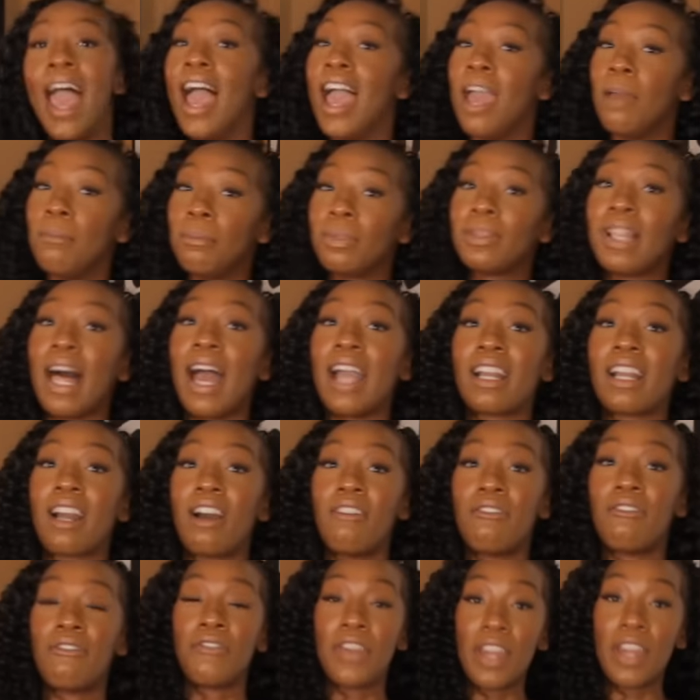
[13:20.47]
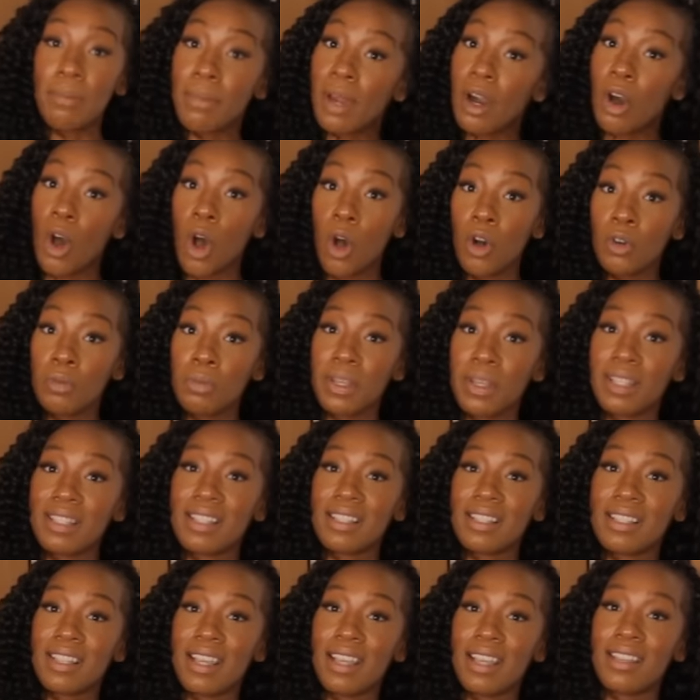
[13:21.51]
and black female-owned
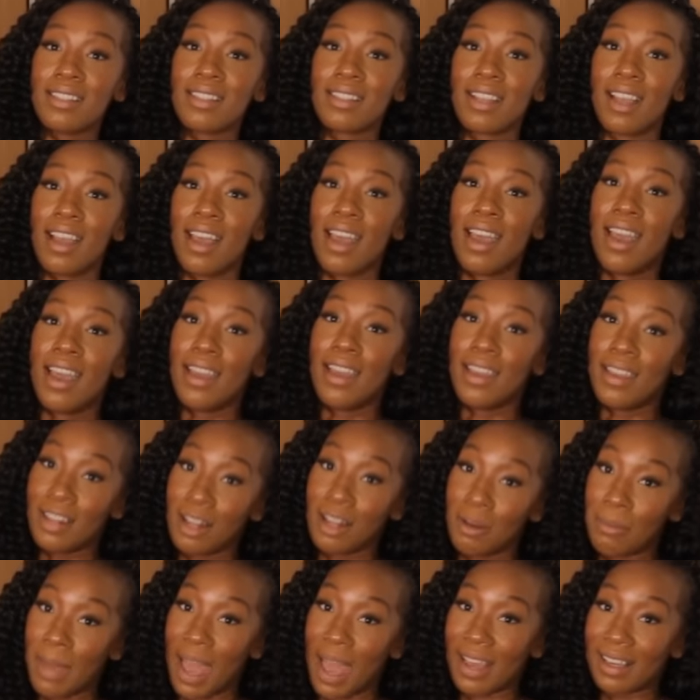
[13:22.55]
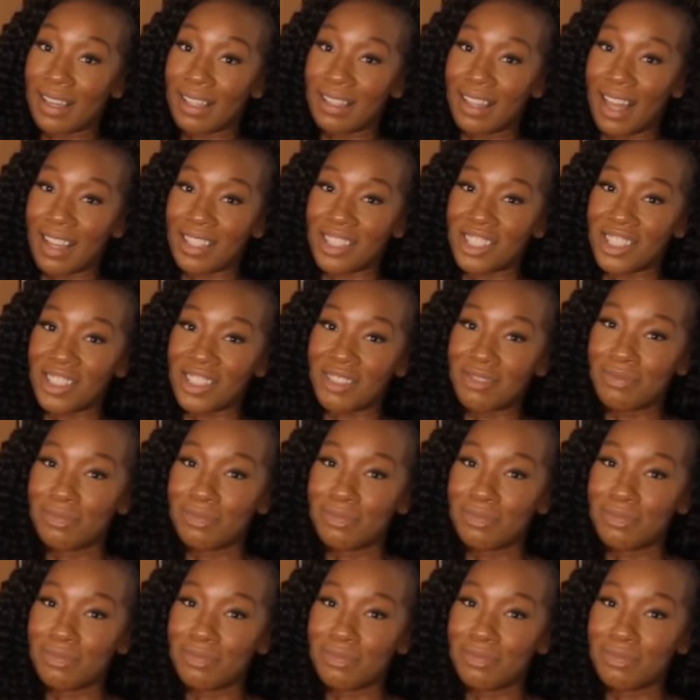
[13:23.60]
businesses, hit up Matte Collection.